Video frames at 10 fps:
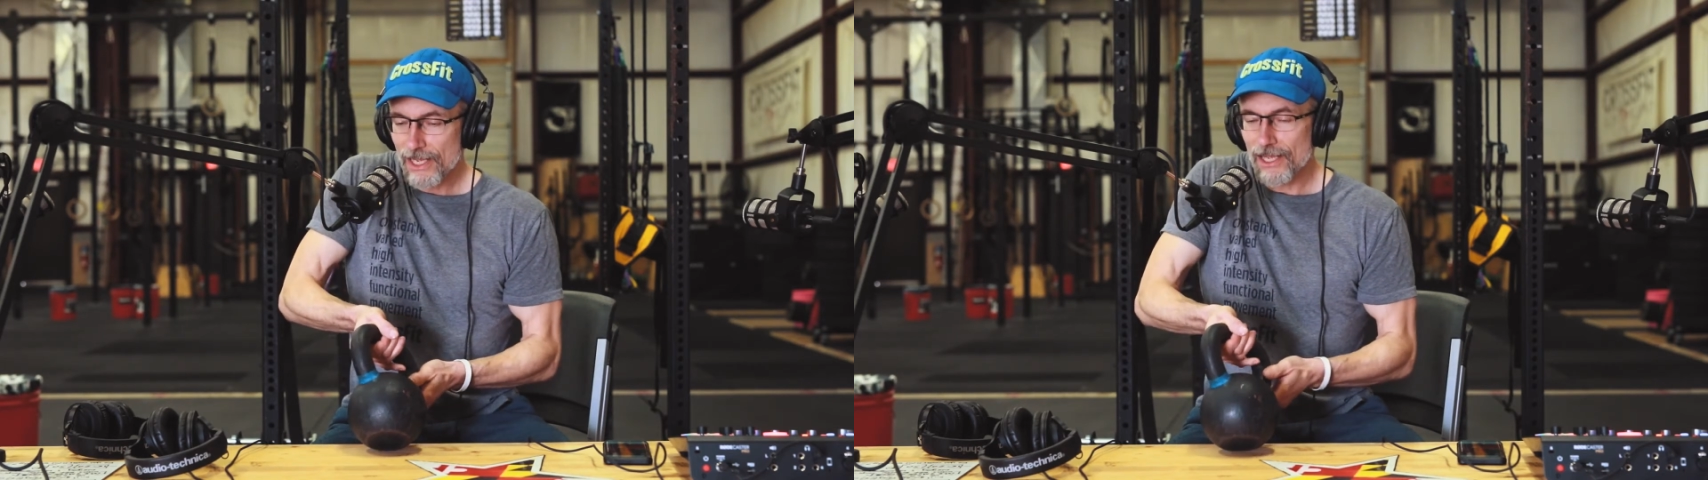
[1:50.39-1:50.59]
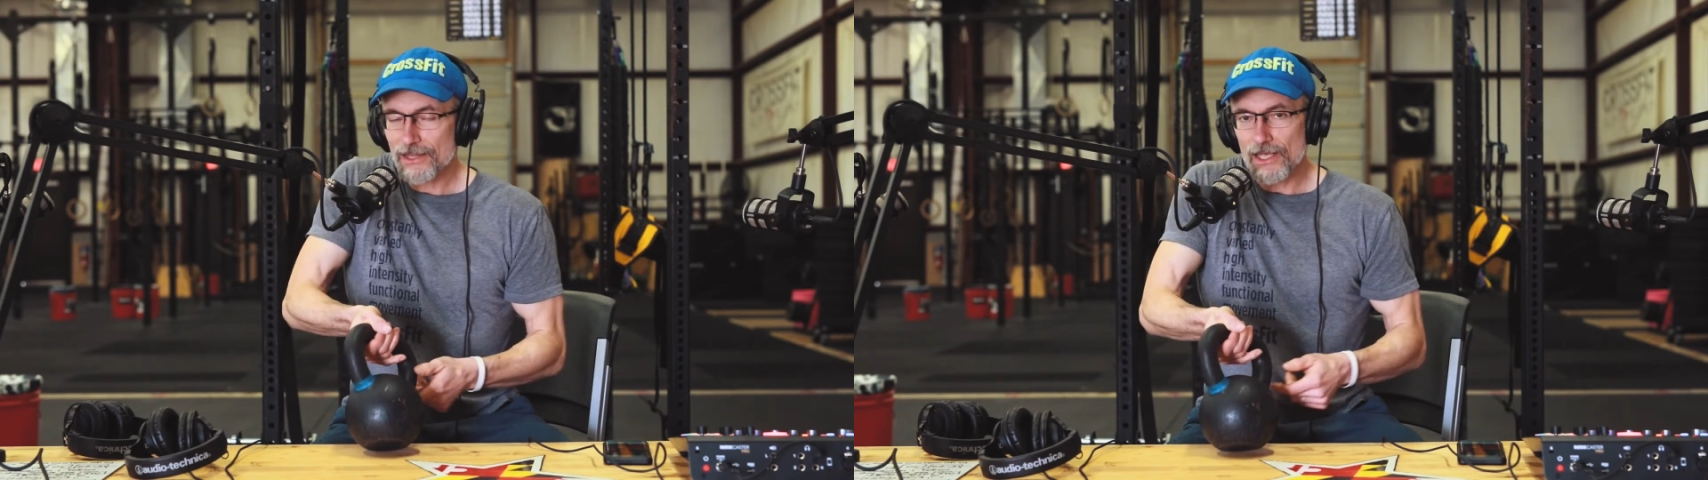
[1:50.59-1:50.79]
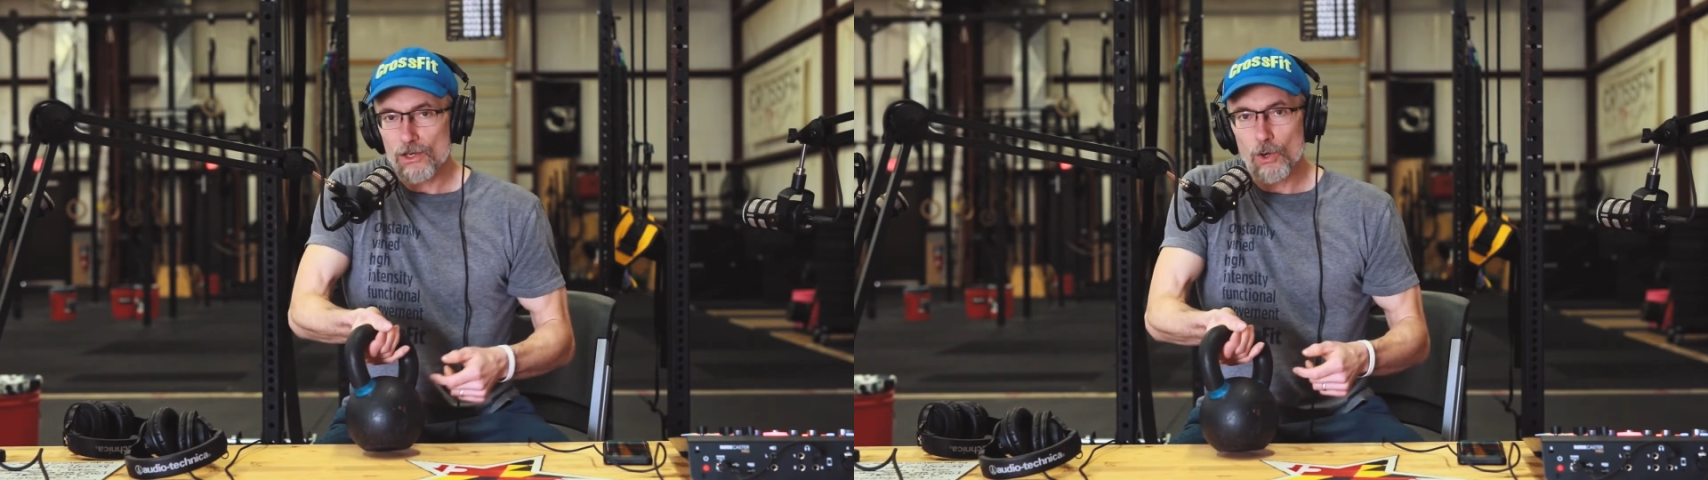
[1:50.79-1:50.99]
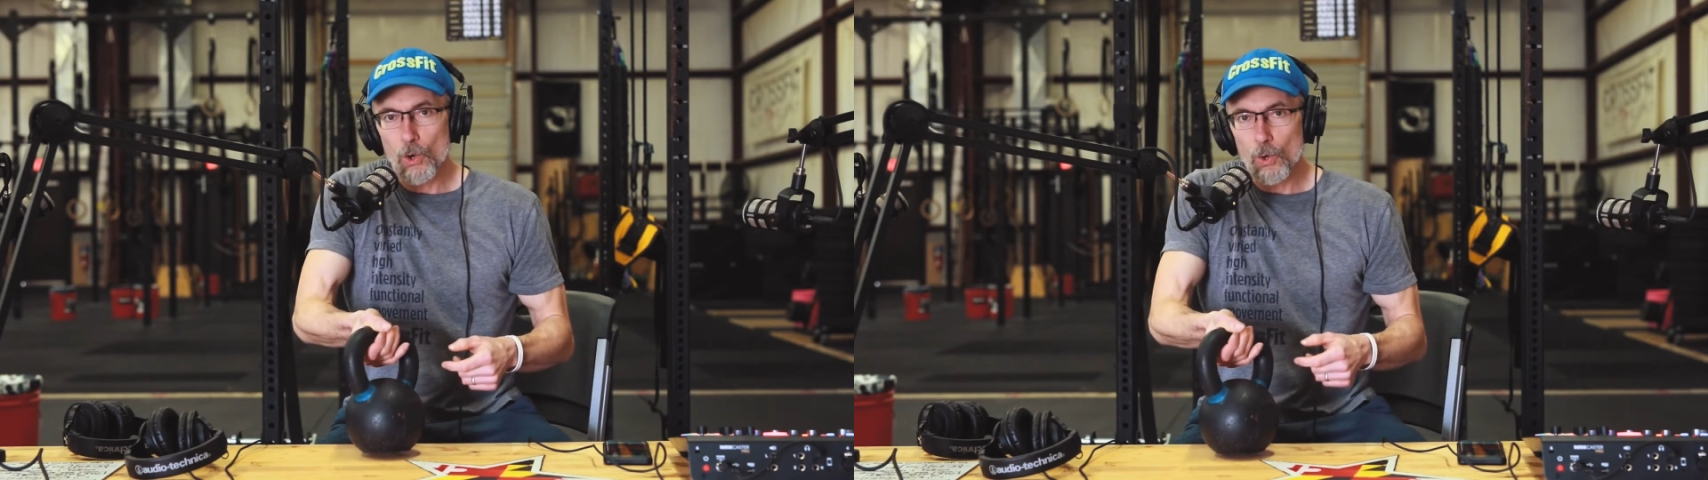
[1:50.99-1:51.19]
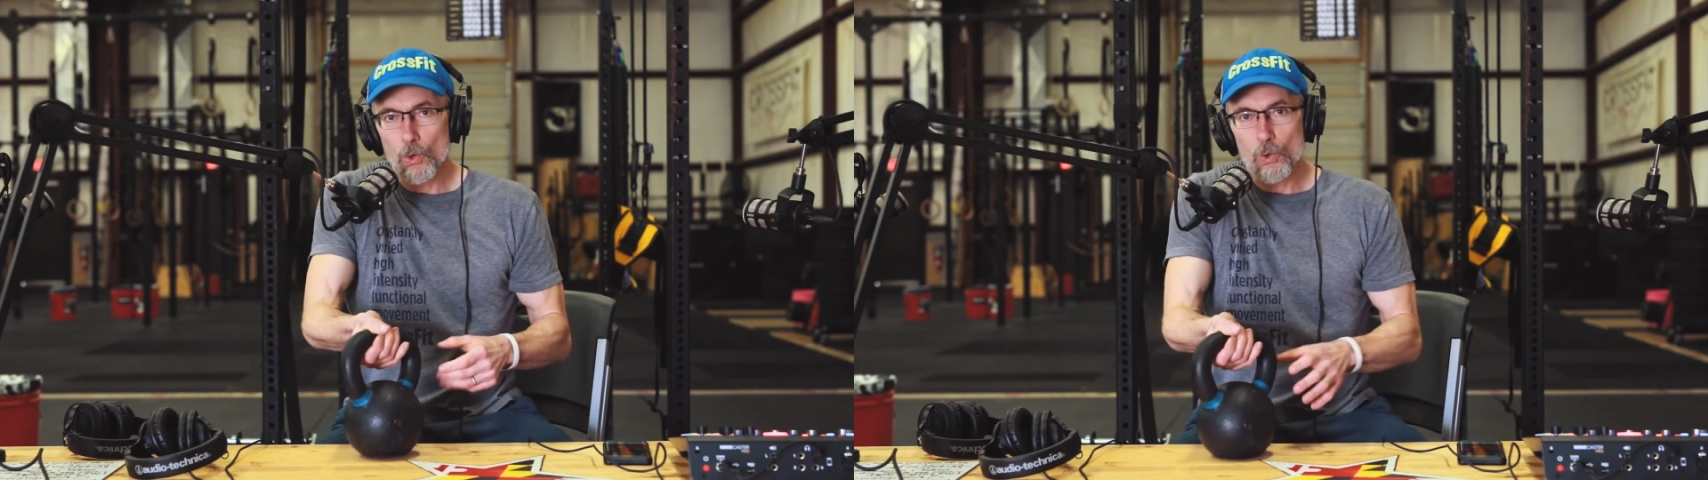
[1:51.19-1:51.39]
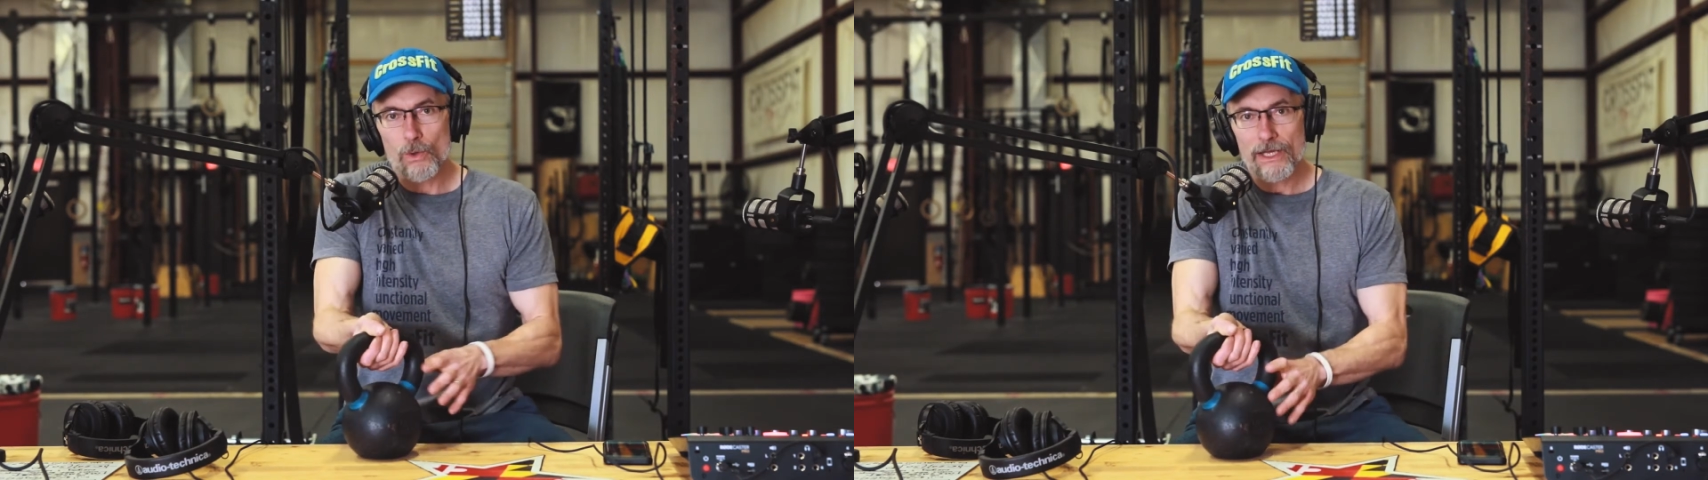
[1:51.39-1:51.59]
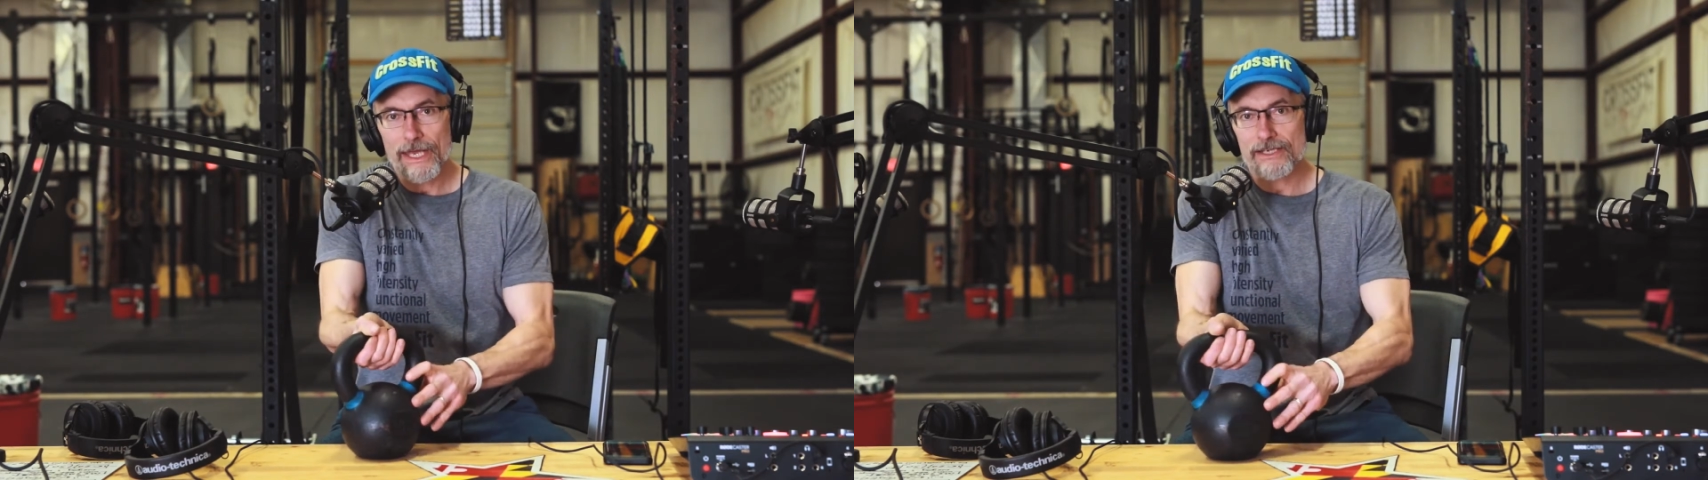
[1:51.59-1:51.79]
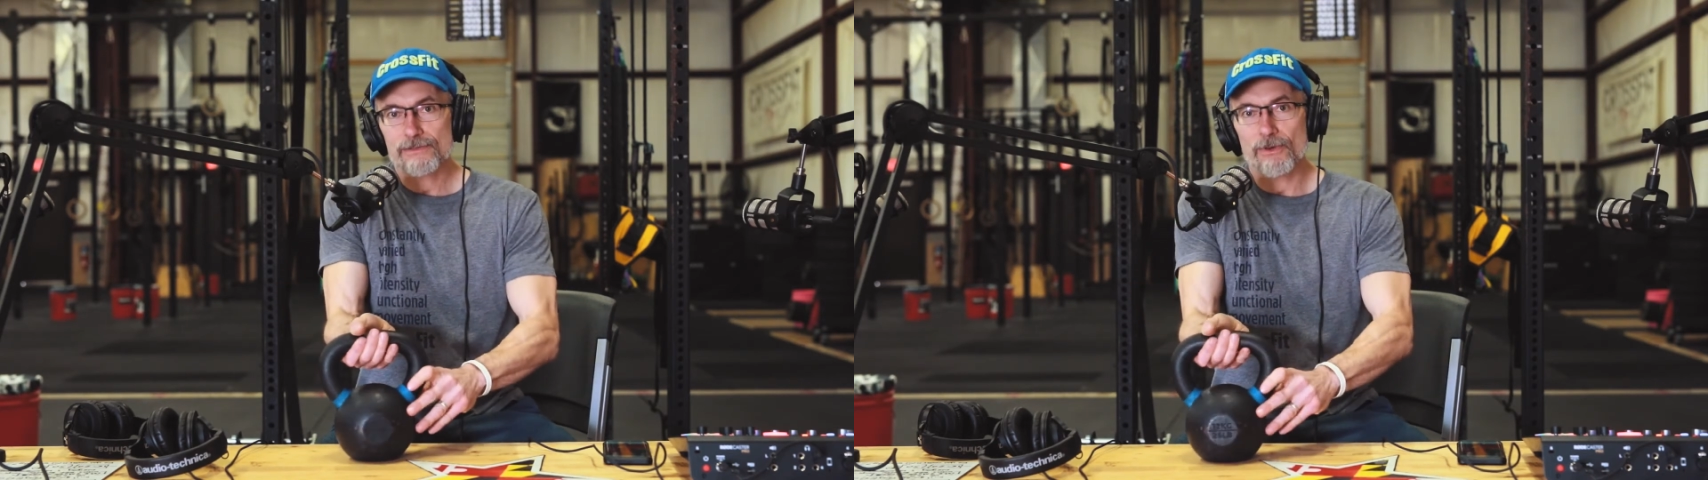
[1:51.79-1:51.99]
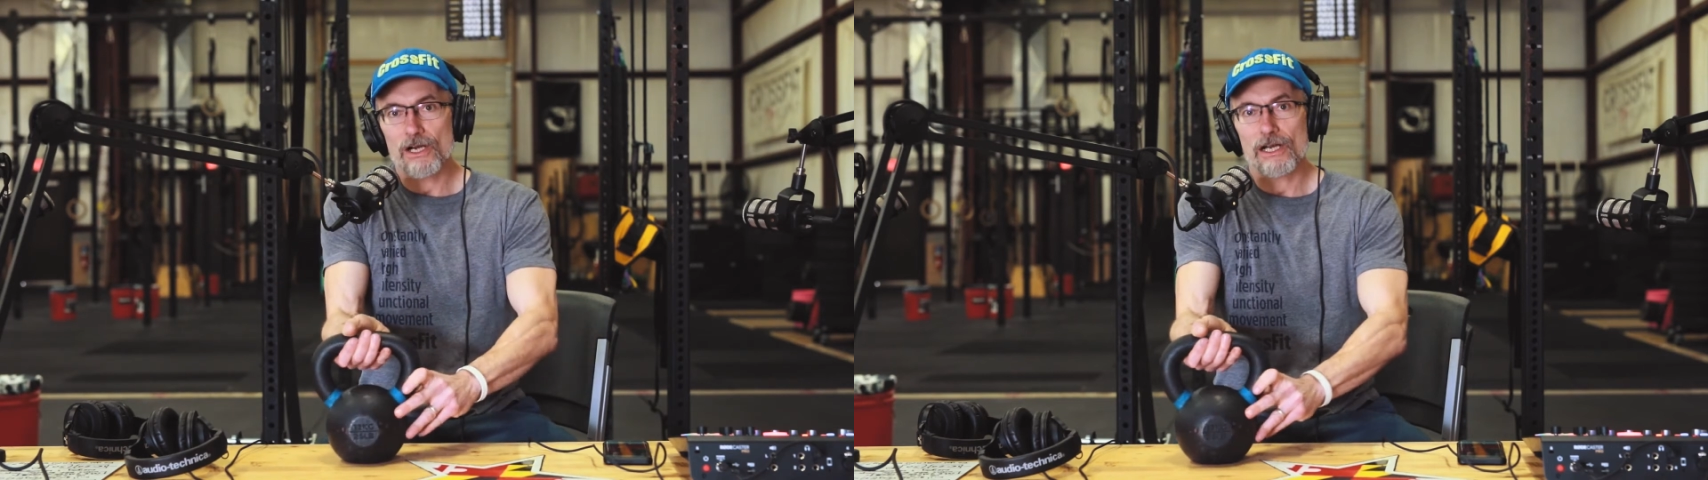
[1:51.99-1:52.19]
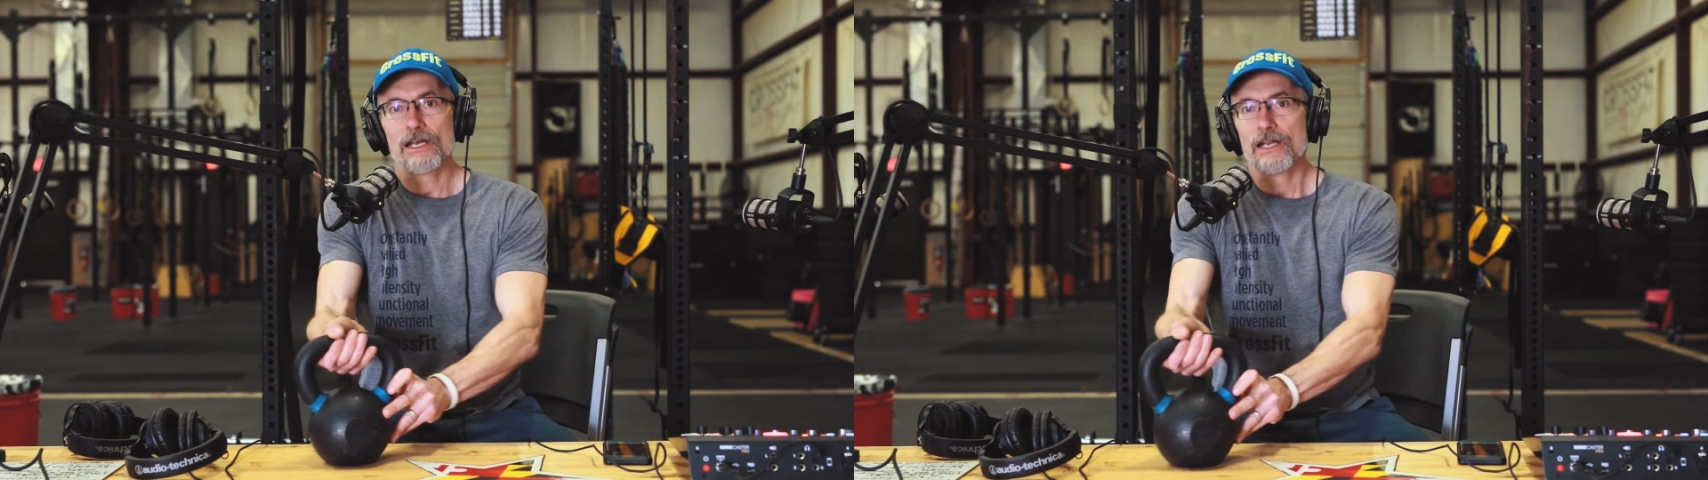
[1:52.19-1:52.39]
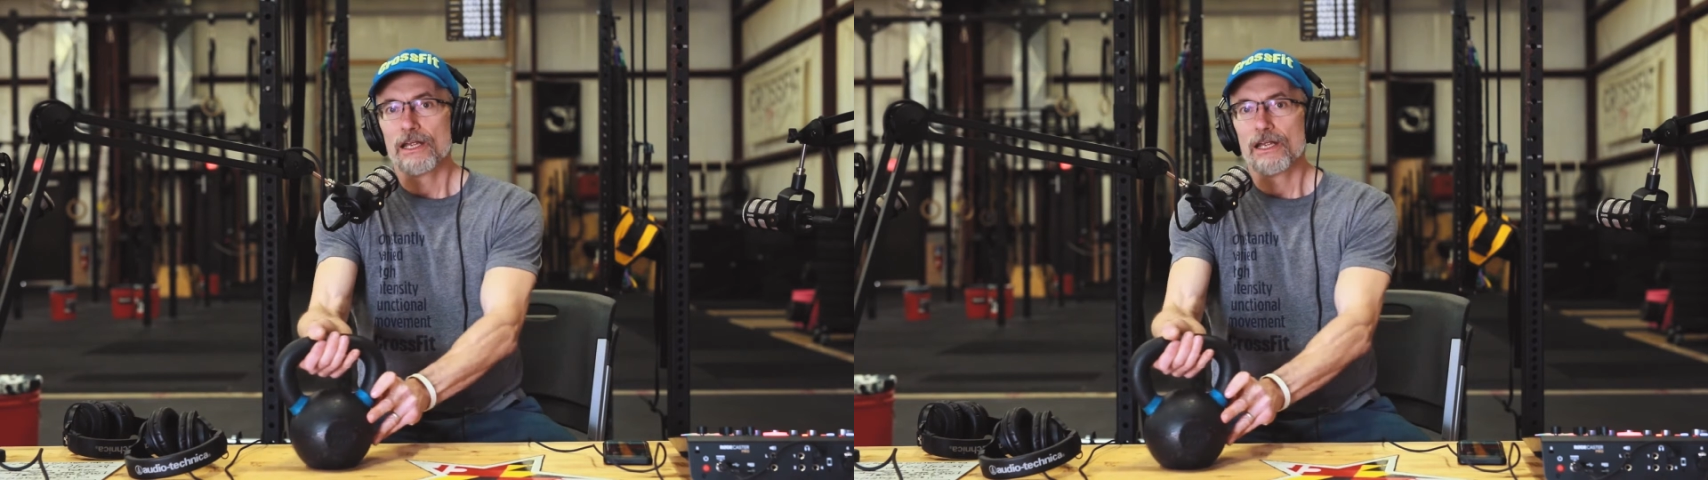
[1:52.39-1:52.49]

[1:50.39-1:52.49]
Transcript: and that whole hex bar